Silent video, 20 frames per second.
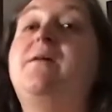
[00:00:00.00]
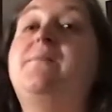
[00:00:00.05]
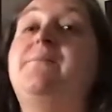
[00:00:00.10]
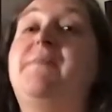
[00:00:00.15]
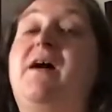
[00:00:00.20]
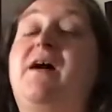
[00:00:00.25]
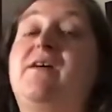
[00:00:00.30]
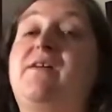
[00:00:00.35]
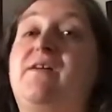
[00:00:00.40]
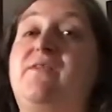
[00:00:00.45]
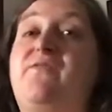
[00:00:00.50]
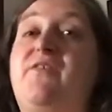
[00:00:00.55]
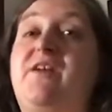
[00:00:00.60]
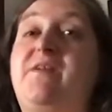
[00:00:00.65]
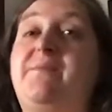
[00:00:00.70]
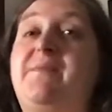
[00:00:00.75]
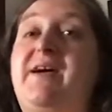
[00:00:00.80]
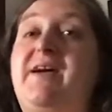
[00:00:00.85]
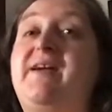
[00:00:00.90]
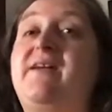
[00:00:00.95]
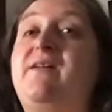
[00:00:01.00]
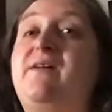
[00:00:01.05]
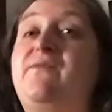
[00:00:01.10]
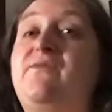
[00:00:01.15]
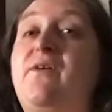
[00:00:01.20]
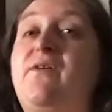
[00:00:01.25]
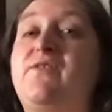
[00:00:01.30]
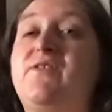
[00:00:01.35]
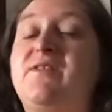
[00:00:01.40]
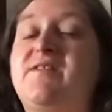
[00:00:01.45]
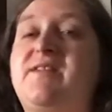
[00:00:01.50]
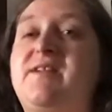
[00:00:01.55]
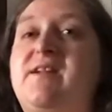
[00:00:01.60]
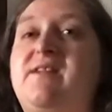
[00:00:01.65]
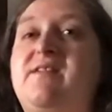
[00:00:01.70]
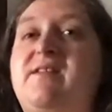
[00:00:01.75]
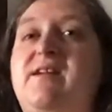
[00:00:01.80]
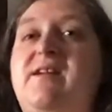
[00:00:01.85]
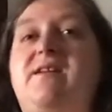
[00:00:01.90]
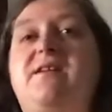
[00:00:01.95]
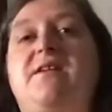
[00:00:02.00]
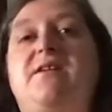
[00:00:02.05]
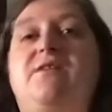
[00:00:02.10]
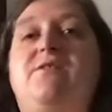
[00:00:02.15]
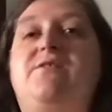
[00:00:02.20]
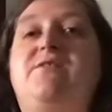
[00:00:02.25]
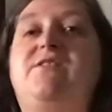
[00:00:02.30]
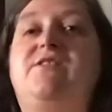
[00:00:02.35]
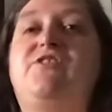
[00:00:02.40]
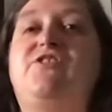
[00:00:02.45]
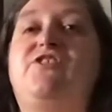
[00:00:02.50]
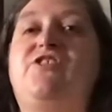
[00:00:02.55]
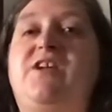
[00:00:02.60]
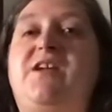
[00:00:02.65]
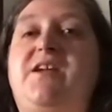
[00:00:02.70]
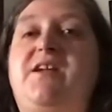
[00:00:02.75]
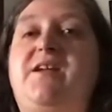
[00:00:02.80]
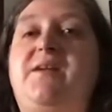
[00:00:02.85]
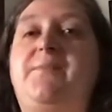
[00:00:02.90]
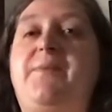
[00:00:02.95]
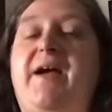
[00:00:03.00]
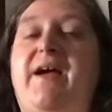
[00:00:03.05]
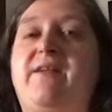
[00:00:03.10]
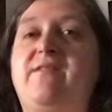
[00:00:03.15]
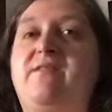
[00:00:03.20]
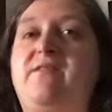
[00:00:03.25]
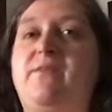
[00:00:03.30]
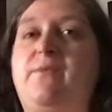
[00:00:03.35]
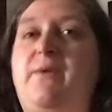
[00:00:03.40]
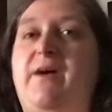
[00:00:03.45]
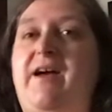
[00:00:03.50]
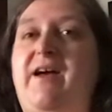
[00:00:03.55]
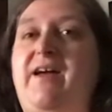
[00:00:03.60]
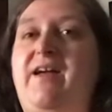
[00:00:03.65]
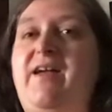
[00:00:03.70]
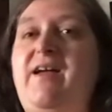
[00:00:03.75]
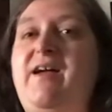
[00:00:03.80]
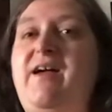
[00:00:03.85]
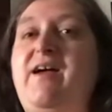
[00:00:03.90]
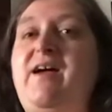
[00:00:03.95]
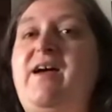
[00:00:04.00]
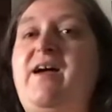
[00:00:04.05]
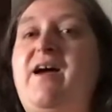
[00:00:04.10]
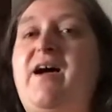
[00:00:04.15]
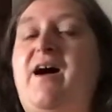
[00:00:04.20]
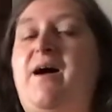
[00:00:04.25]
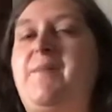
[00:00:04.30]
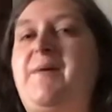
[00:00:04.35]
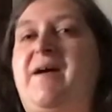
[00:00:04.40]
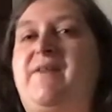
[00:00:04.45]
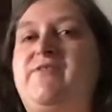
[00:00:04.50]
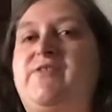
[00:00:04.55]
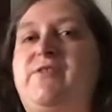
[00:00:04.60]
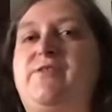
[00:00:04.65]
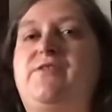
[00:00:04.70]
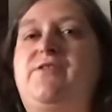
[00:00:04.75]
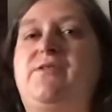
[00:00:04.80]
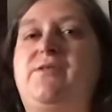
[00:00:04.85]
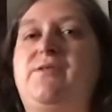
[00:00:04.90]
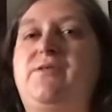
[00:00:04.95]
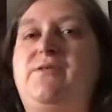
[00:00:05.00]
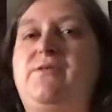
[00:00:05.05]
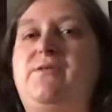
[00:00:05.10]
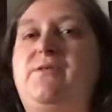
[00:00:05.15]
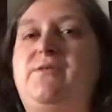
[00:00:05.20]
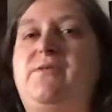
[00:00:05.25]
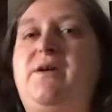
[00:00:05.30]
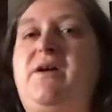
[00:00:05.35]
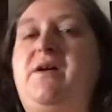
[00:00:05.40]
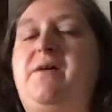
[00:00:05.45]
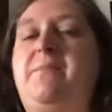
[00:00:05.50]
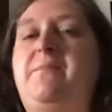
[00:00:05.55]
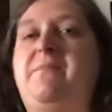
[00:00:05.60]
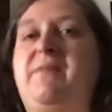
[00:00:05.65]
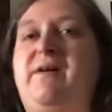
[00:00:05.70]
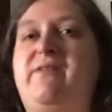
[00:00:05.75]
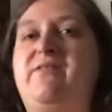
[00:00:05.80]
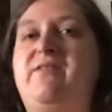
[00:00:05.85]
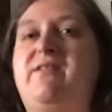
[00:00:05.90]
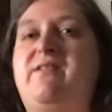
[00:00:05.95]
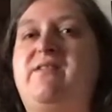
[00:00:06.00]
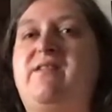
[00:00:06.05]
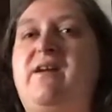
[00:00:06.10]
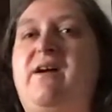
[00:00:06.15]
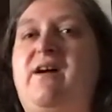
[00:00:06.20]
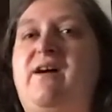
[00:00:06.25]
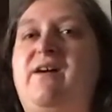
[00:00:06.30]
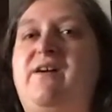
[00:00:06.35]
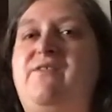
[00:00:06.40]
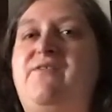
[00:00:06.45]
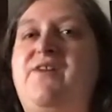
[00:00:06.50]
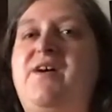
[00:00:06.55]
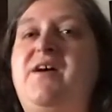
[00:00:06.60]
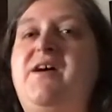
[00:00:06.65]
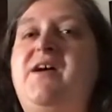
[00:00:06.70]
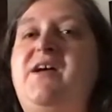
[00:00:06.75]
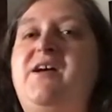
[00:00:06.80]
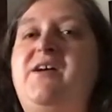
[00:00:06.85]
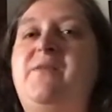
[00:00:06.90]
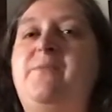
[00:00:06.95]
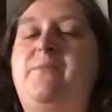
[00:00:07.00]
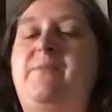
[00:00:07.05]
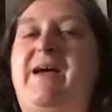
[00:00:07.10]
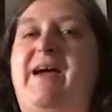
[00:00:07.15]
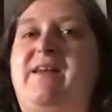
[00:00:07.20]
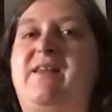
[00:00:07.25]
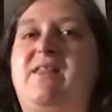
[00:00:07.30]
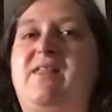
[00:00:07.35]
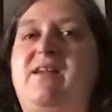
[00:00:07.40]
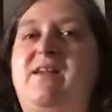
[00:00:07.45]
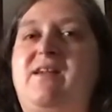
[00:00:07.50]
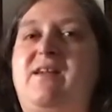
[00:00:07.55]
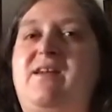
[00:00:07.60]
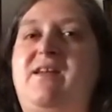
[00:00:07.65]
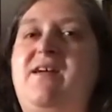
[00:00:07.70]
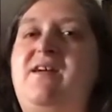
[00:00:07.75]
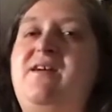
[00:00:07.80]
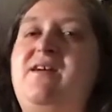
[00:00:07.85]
A good friend of mine of over 16 years, she passed away after 2 months of battling